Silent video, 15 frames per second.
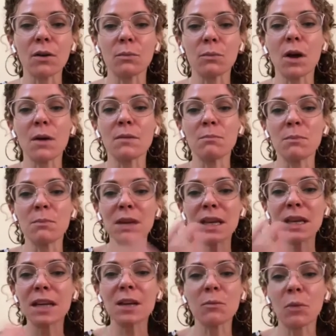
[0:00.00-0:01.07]
a
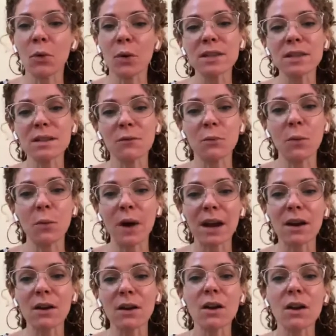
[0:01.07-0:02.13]
meeting point of
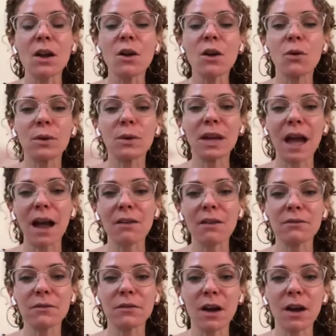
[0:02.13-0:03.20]
where we have
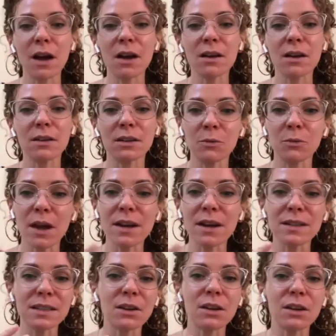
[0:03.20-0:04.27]
a
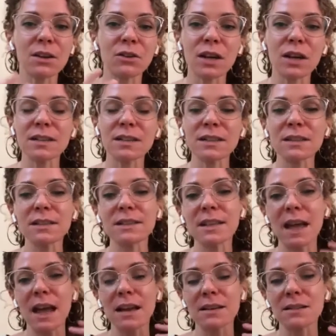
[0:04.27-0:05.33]
humanitarian crisis
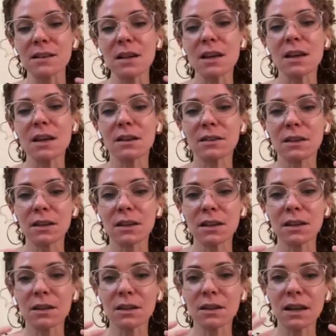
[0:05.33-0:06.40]
and
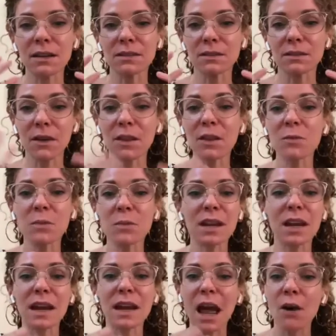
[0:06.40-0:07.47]
development,
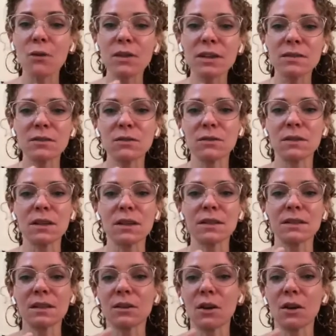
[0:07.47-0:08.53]
and how these two things
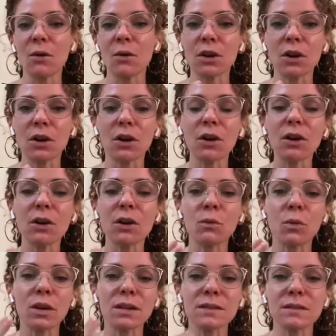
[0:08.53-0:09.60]
can co-occur, and
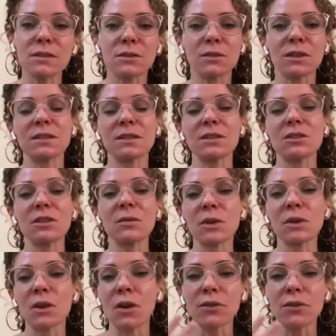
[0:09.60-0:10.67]
what is the transition,
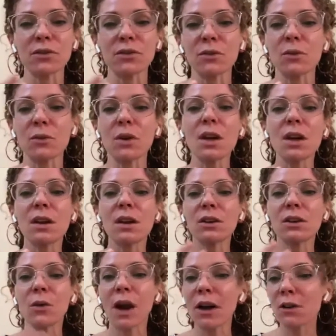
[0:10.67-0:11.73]
but also, you
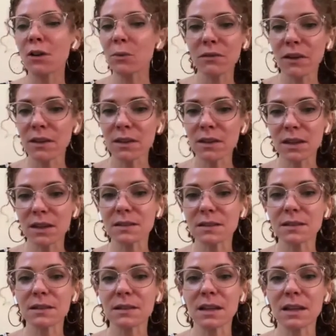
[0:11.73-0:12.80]
know, how do we fund these
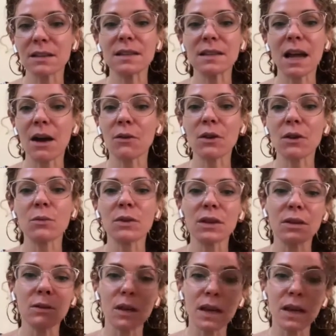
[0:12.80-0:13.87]
things? How can
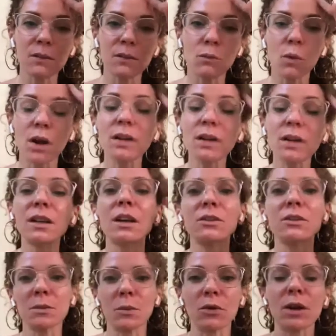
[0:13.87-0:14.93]
we, in one country
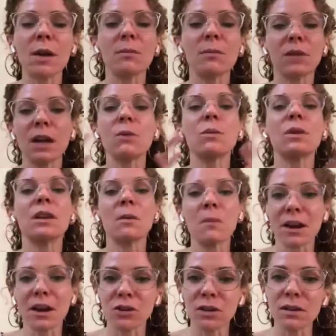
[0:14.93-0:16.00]
program, can we
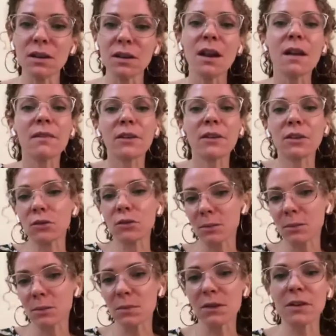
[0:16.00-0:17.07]
imagine that you
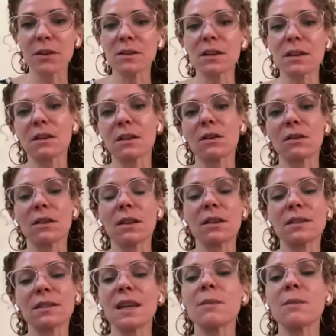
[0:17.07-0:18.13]
can be funding, that
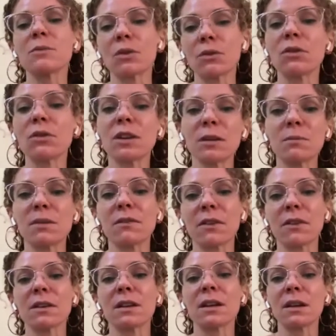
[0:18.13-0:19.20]
the same donor can be
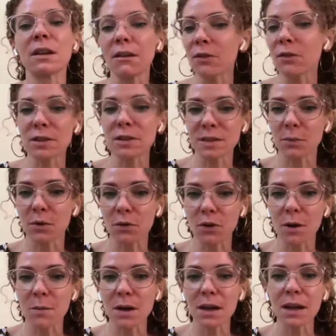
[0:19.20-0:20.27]
funding governance
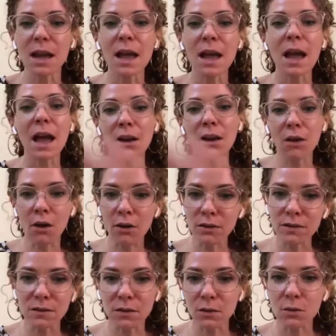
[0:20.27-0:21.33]
programming and
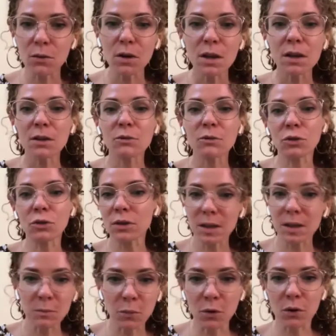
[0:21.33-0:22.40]
also
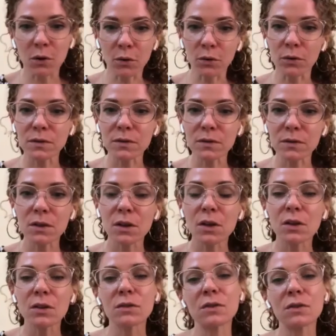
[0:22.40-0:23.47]
drilling boreholes?
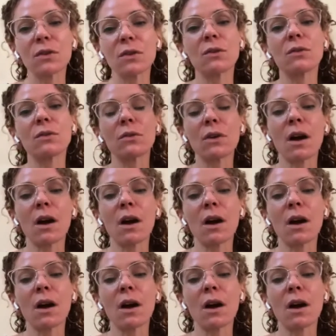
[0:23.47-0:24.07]
So